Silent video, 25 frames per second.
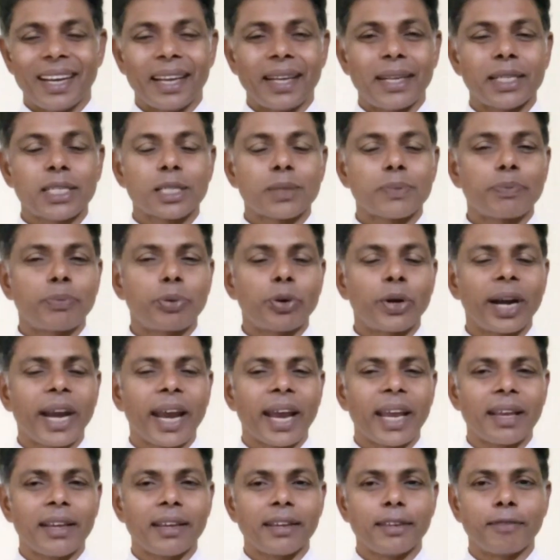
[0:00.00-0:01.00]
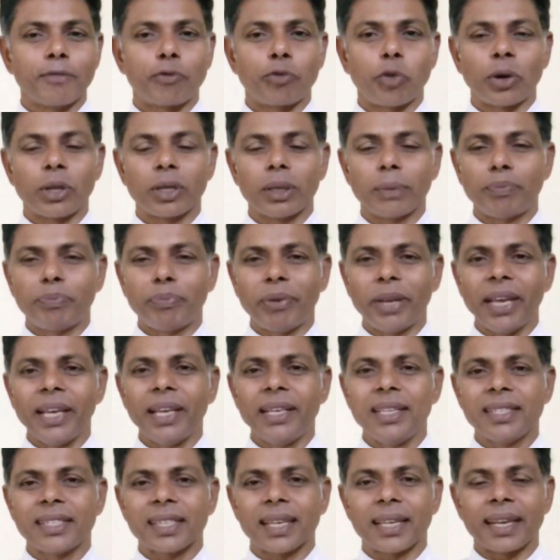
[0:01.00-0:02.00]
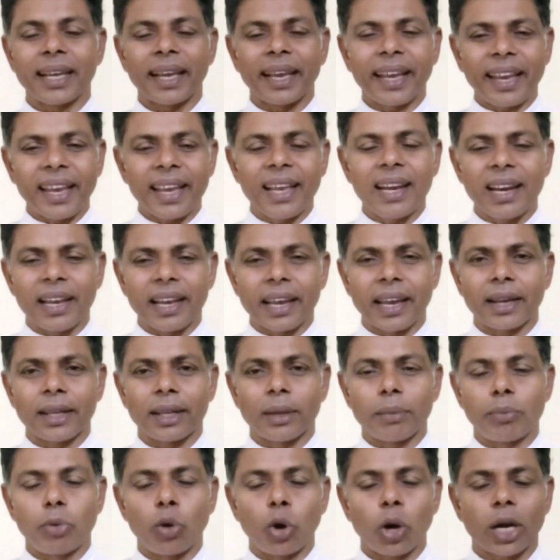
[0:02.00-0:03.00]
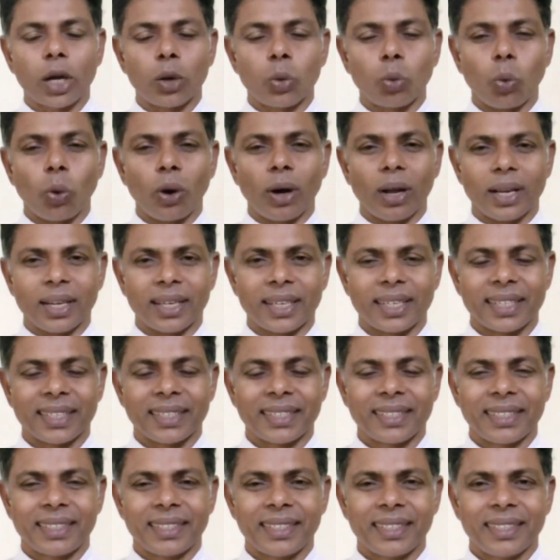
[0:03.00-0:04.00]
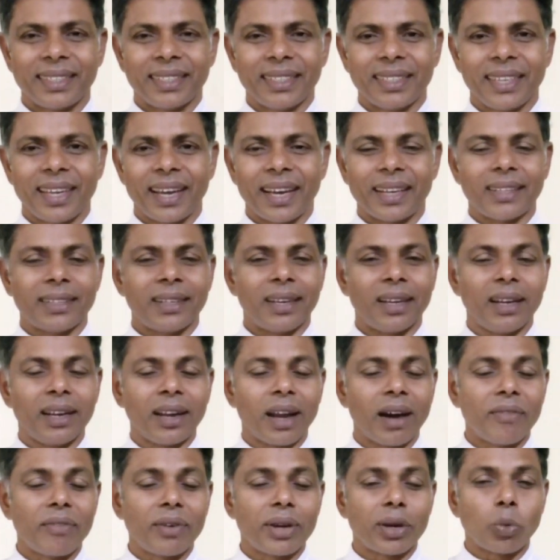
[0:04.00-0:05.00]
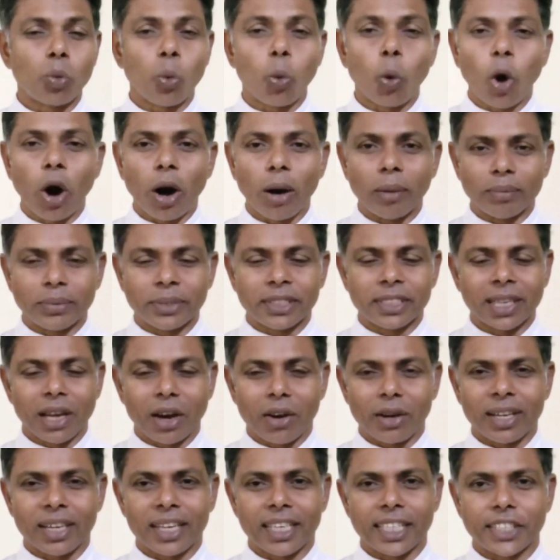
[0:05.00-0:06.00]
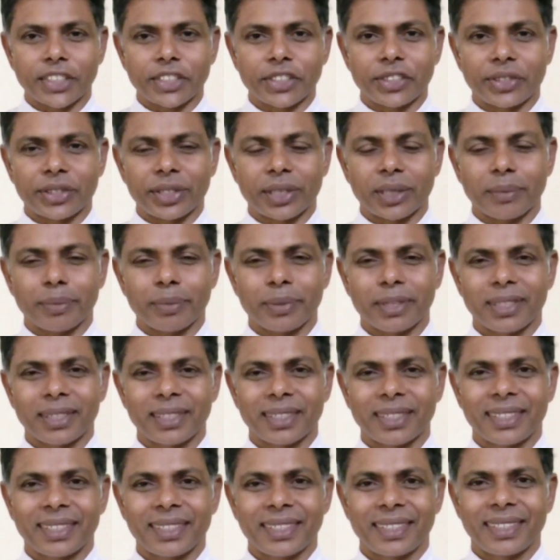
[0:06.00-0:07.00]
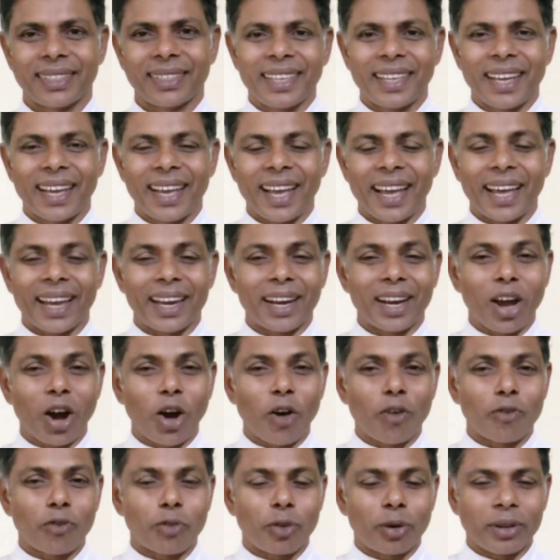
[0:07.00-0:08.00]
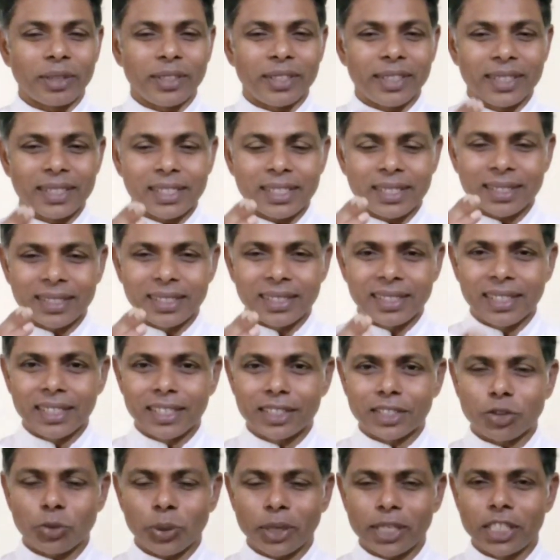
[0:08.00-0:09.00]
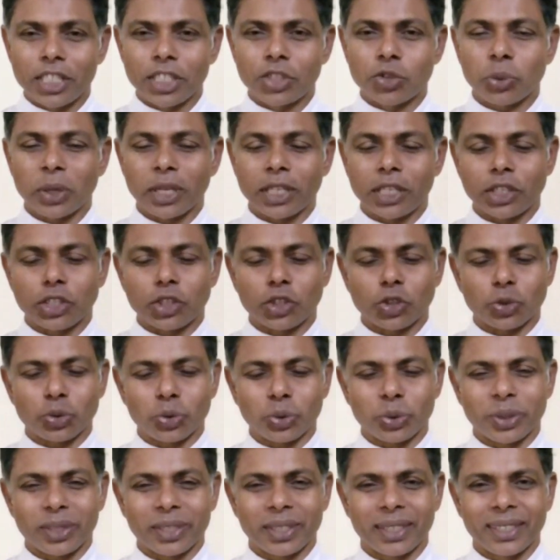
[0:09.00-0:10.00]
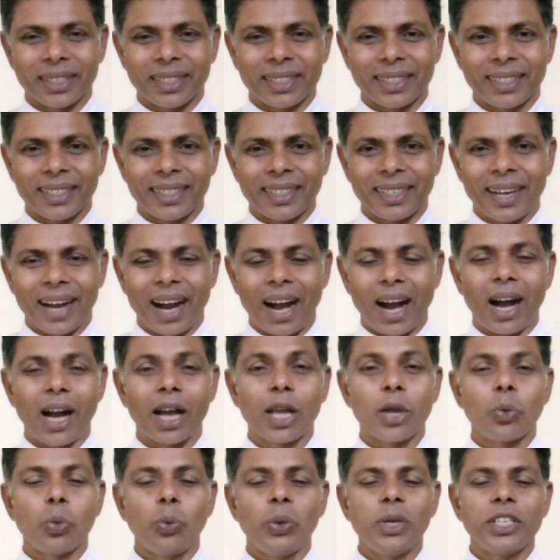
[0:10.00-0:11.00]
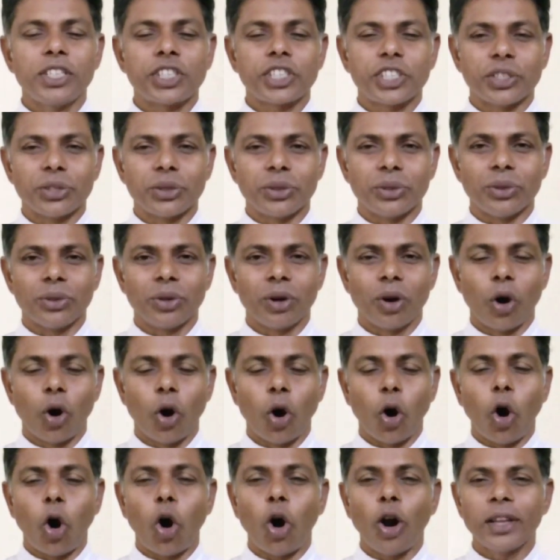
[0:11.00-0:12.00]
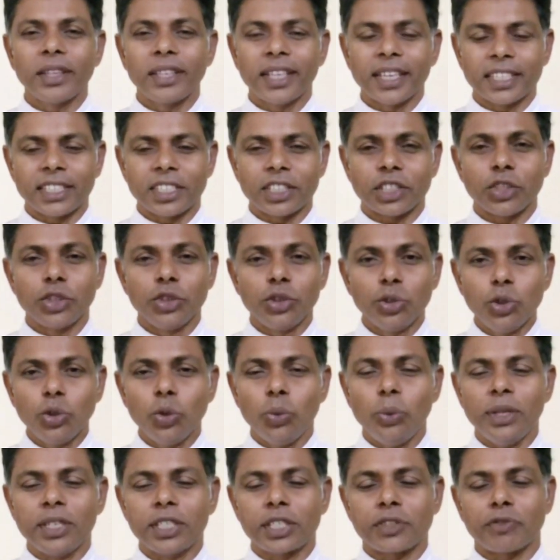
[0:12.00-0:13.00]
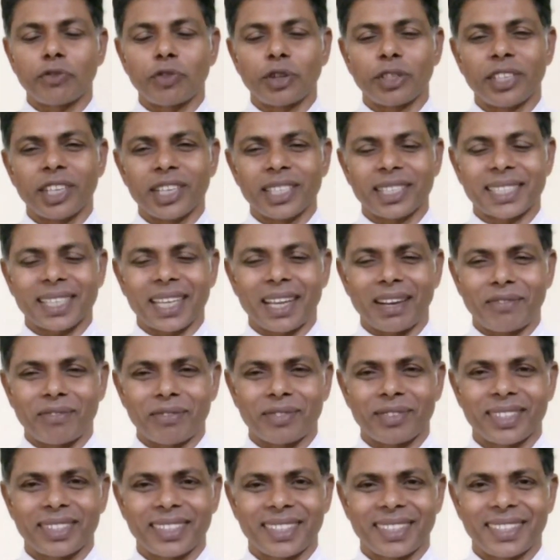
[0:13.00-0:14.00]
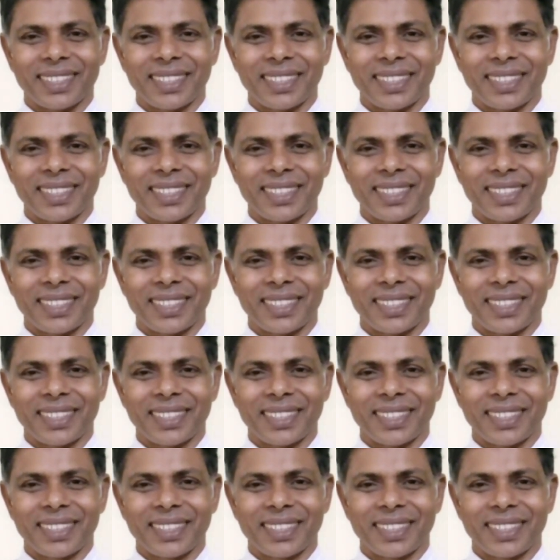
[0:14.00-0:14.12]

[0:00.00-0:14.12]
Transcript: Let us pray for the peace and healing in the broken world and the love and warmth in our relationship. And now for this year 2022, I wish you all that you wish for yourself.